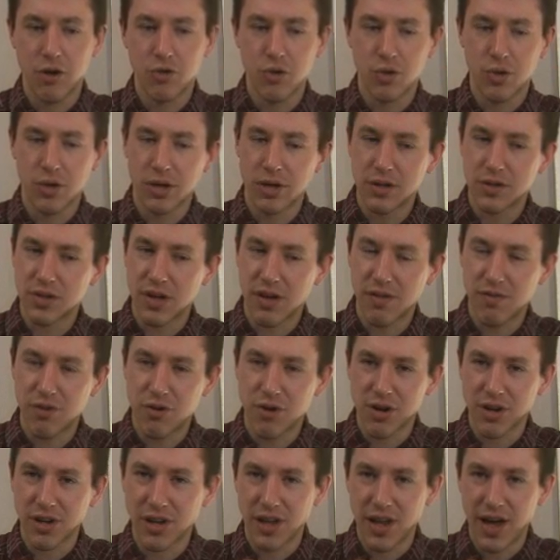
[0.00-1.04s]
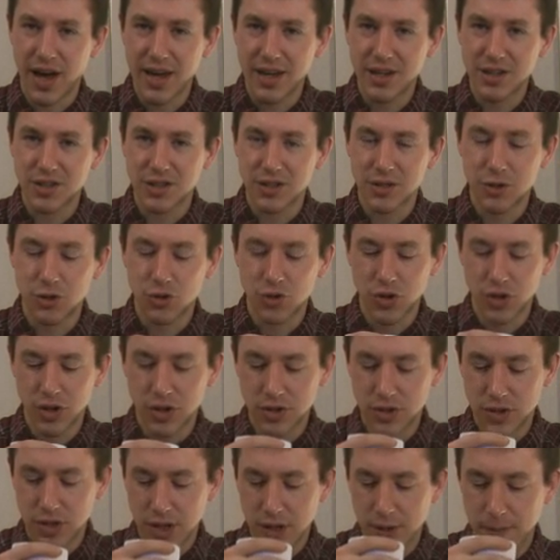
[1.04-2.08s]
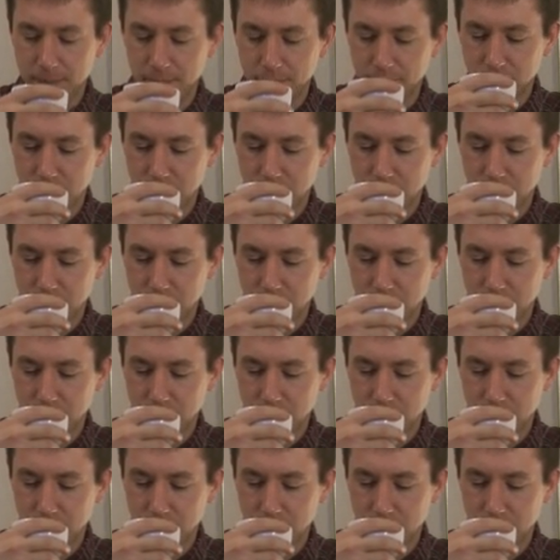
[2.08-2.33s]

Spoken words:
There is a very light astringency.